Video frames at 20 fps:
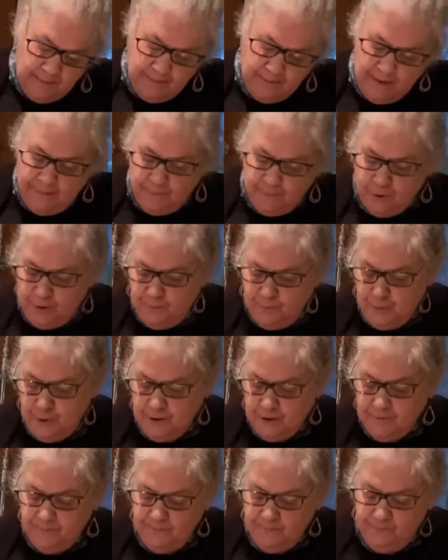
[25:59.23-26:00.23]
going to
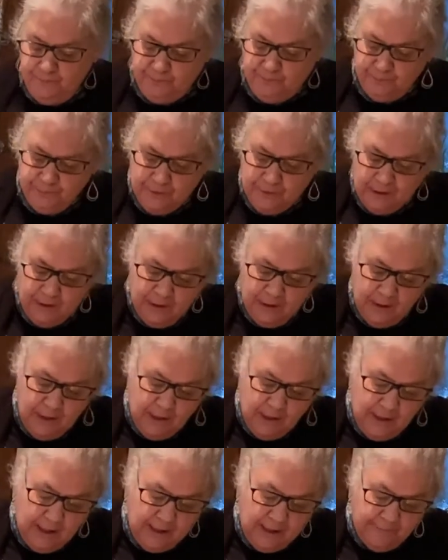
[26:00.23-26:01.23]
put,
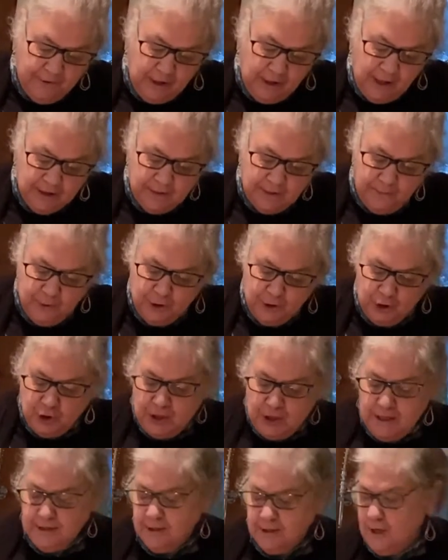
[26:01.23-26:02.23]
and I forgot to put the
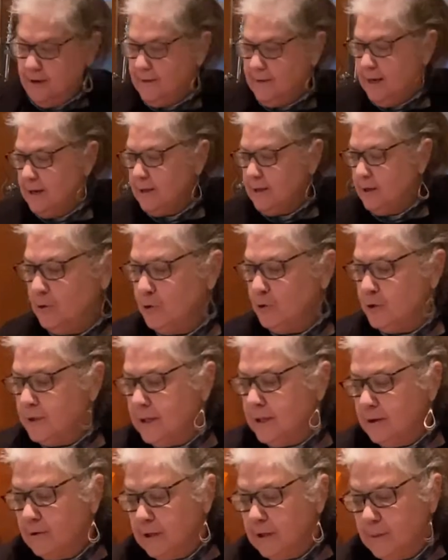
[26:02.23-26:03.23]
cheese on that.
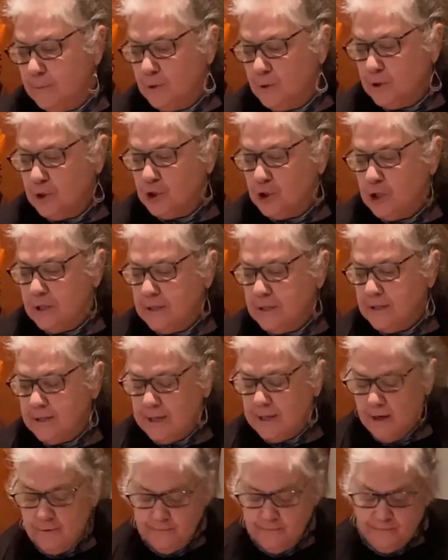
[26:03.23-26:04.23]
ordinarily put the cheese
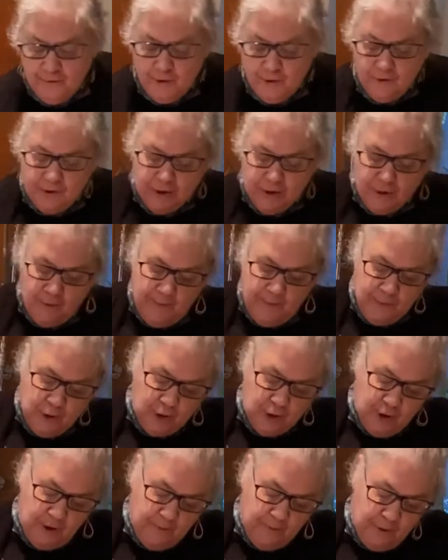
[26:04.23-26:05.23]
down first, so I'm
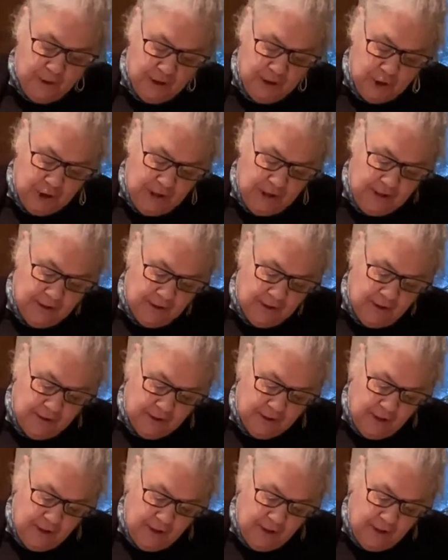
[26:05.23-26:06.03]
just going to put the cheese on